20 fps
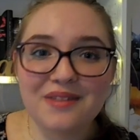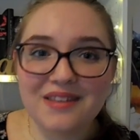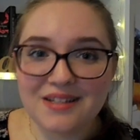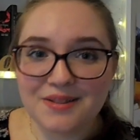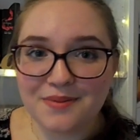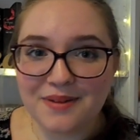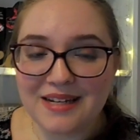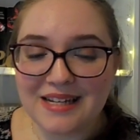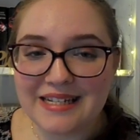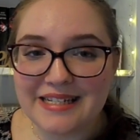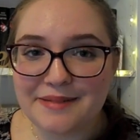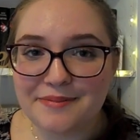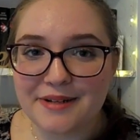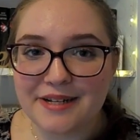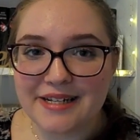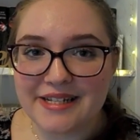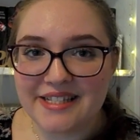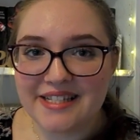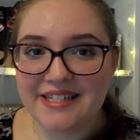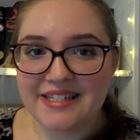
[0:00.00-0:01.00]
know what this one is
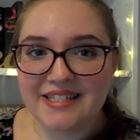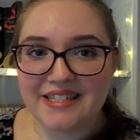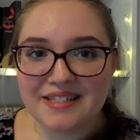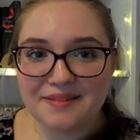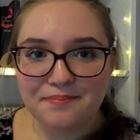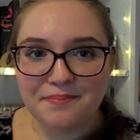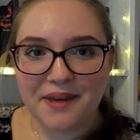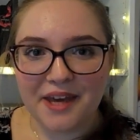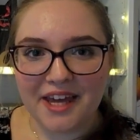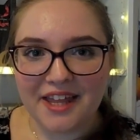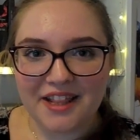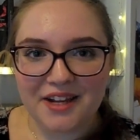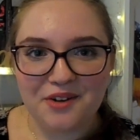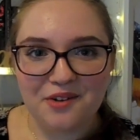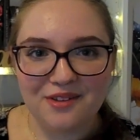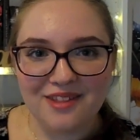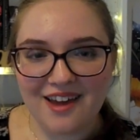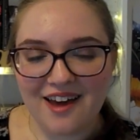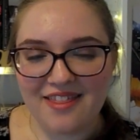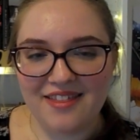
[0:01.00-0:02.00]
because it's bigger
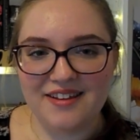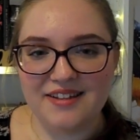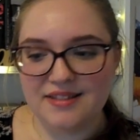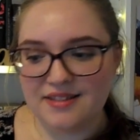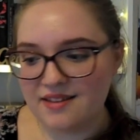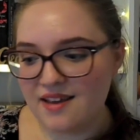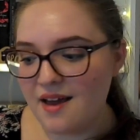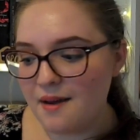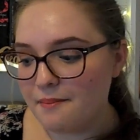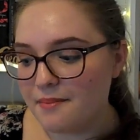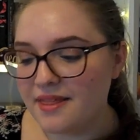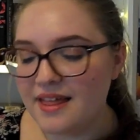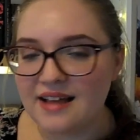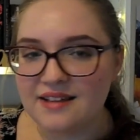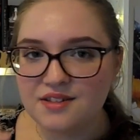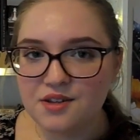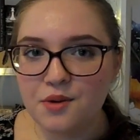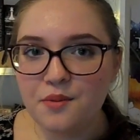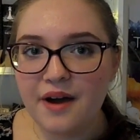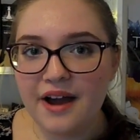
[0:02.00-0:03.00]
than all the others, but
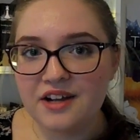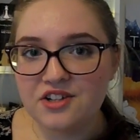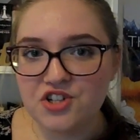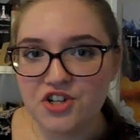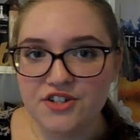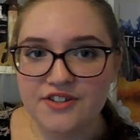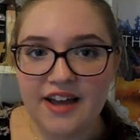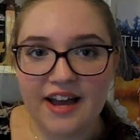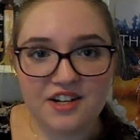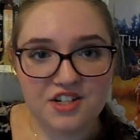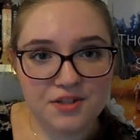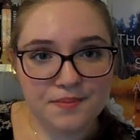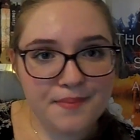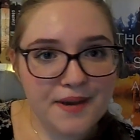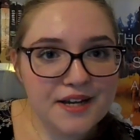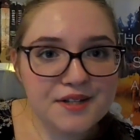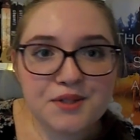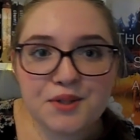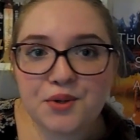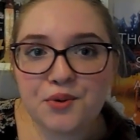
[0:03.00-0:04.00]
that's not why I chose it. I
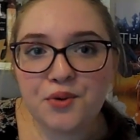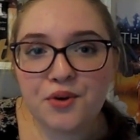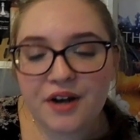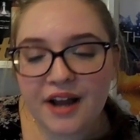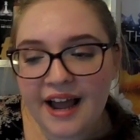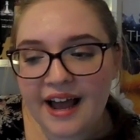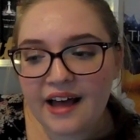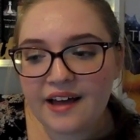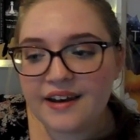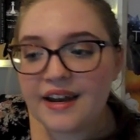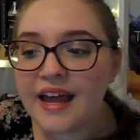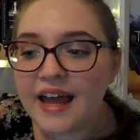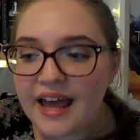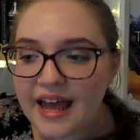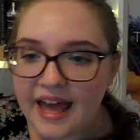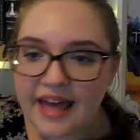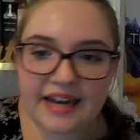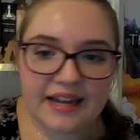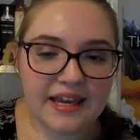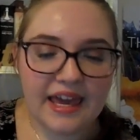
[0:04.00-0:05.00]
just picked a corner out
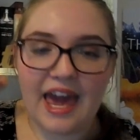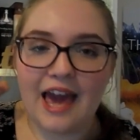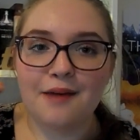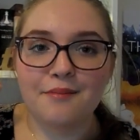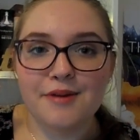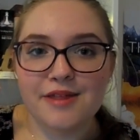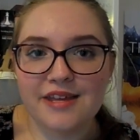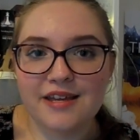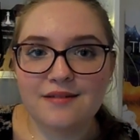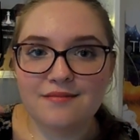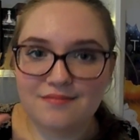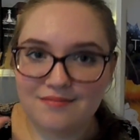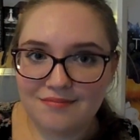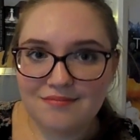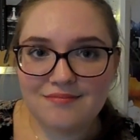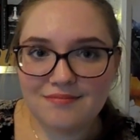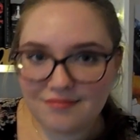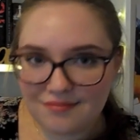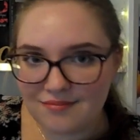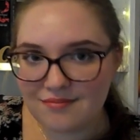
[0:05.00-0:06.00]
and it came with it.
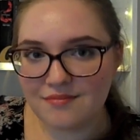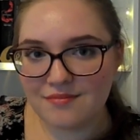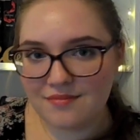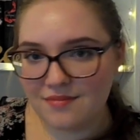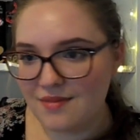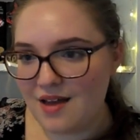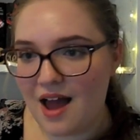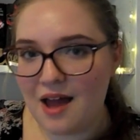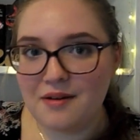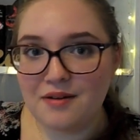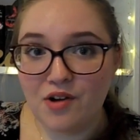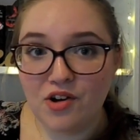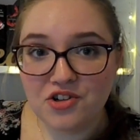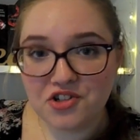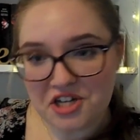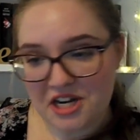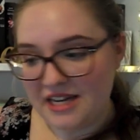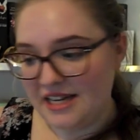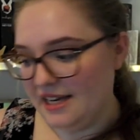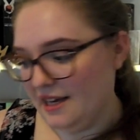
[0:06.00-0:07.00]
I'm
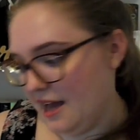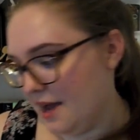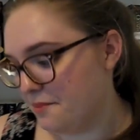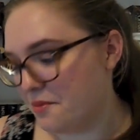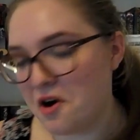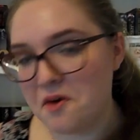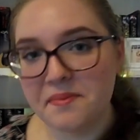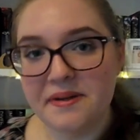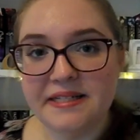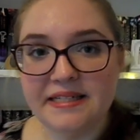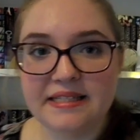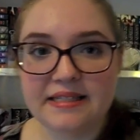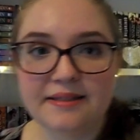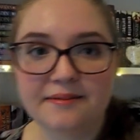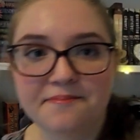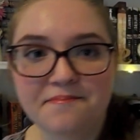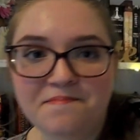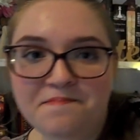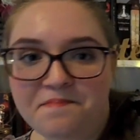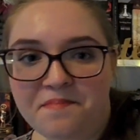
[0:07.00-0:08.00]
not cheating, I
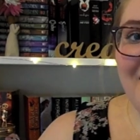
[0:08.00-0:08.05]
promise.